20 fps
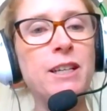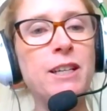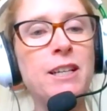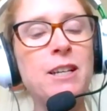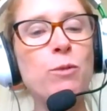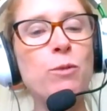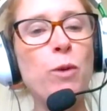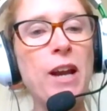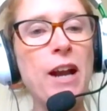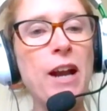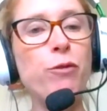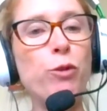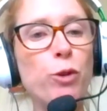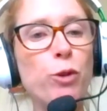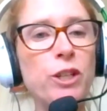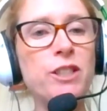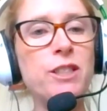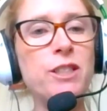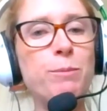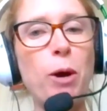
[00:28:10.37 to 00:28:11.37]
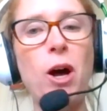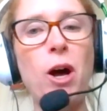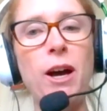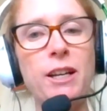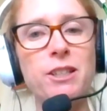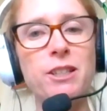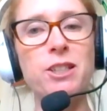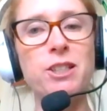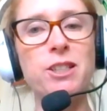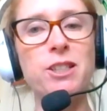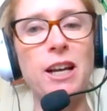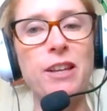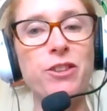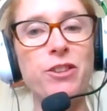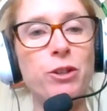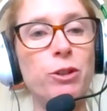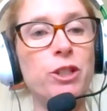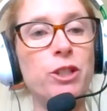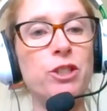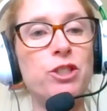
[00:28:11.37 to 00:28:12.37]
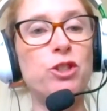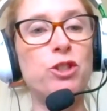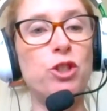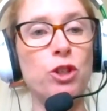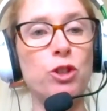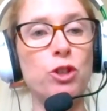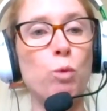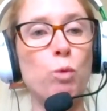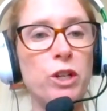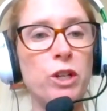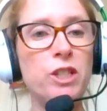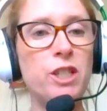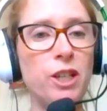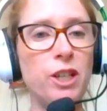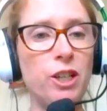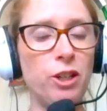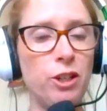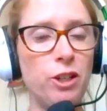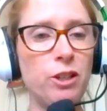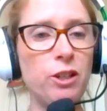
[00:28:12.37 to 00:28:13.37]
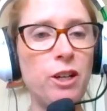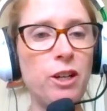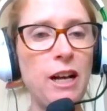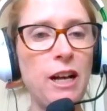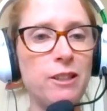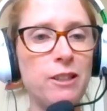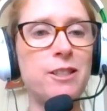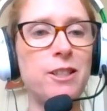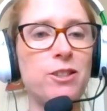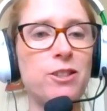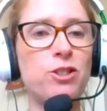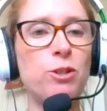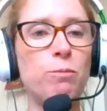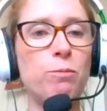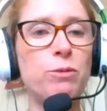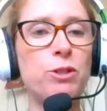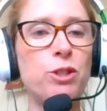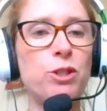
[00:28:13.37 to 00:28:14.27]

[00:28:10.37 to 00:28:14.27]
when everyone is behind it and there is just one tier health system.